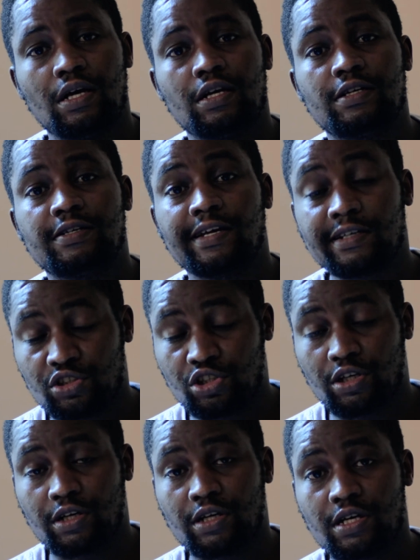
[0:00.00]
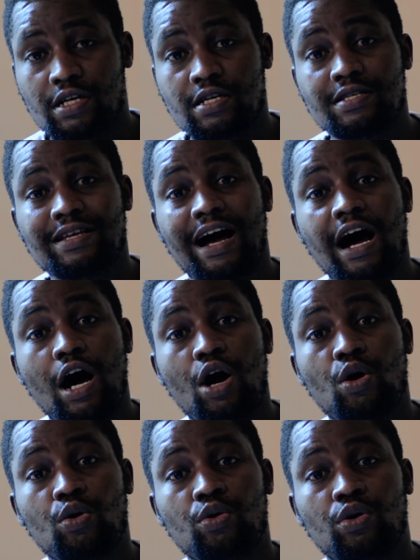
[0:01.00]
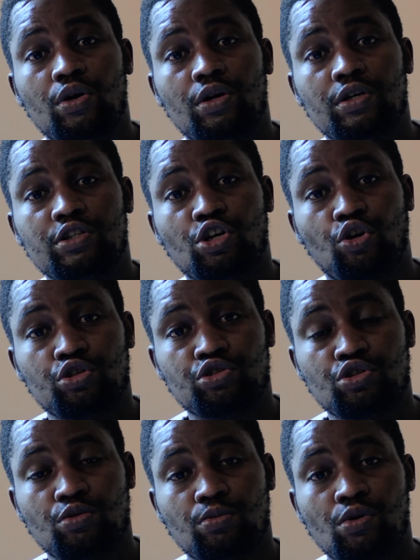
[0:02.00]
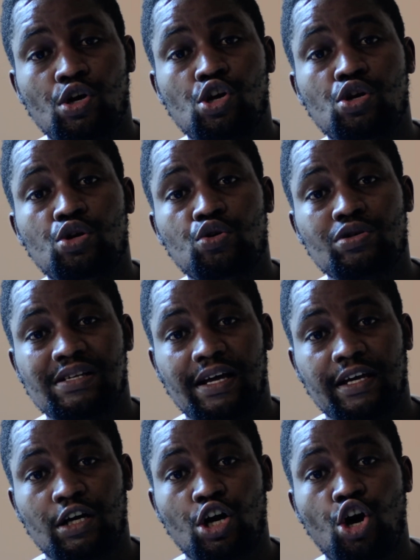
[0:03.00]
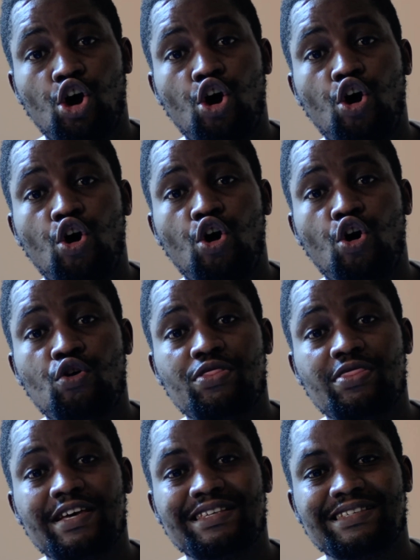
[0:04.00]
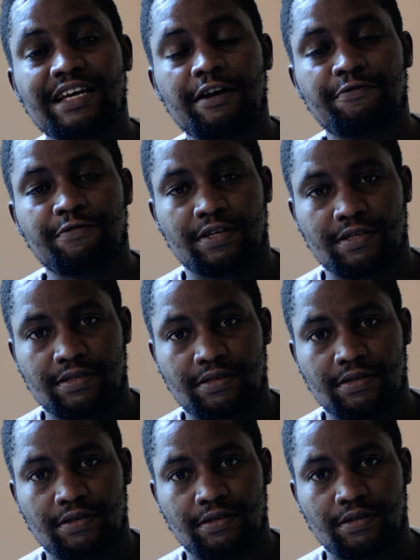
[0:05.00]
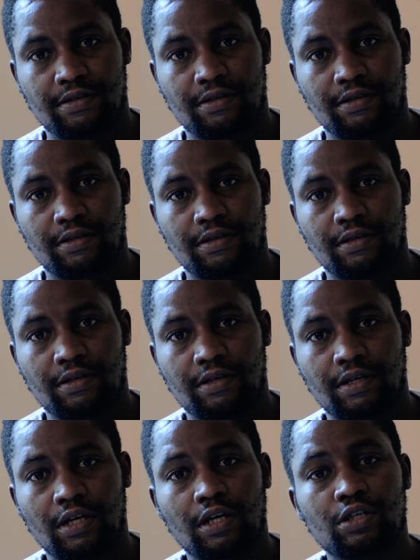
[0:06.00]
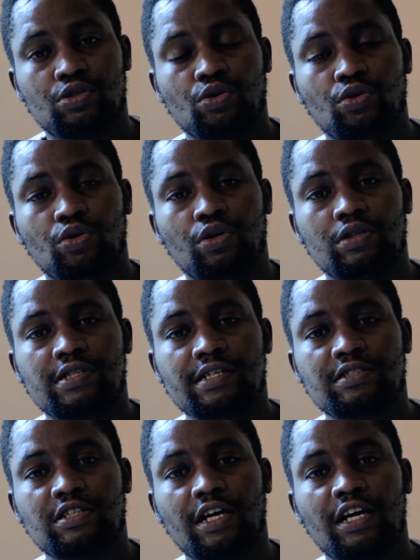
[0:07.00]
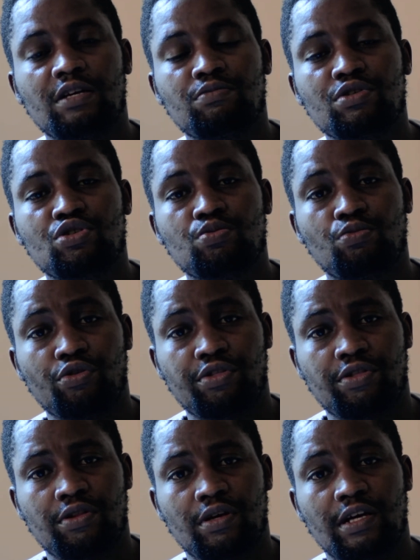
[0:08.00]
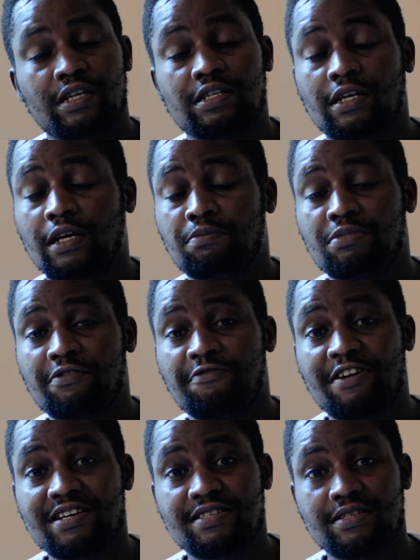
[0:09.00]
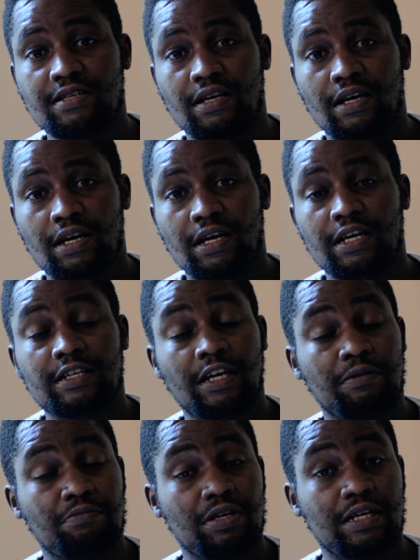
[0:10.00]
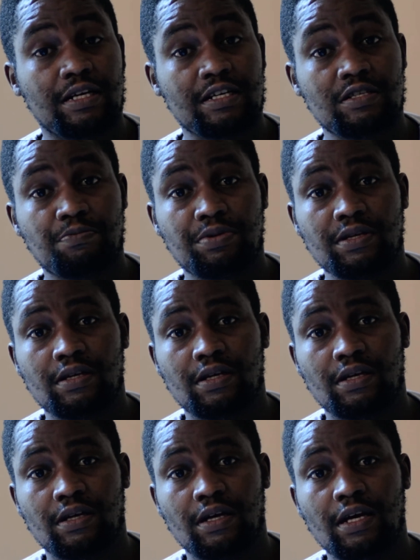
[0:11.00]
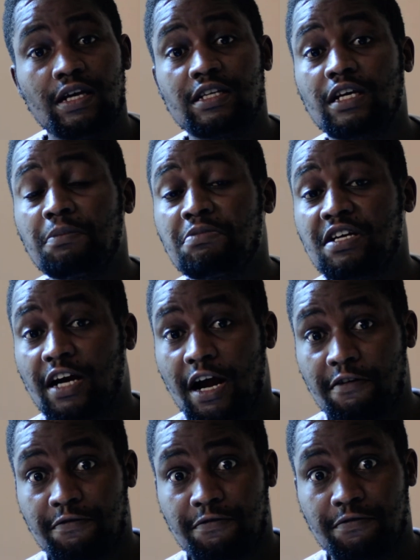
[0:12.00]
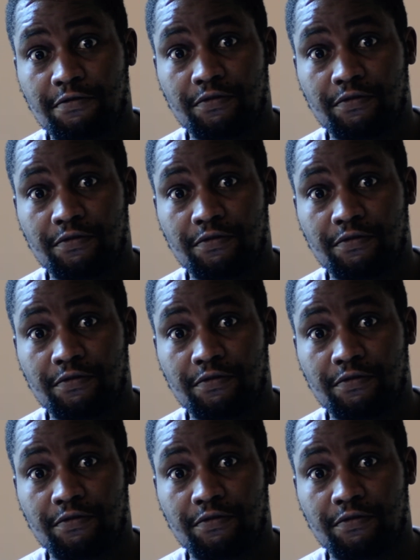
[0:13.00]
Texture is how the costume looks like on the surface. So texture can be smooth, it can be fuzzy, it can be crispy, it can be rough.